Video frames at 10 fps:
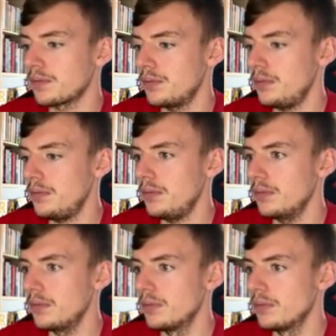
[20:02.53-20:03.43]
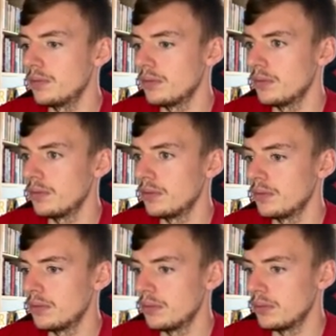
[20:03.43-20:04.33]

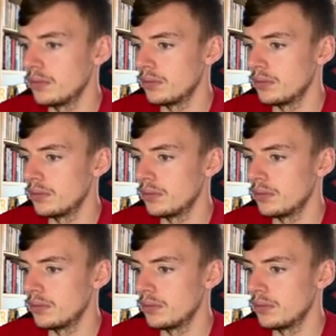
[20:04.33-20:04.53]
Nothing is said.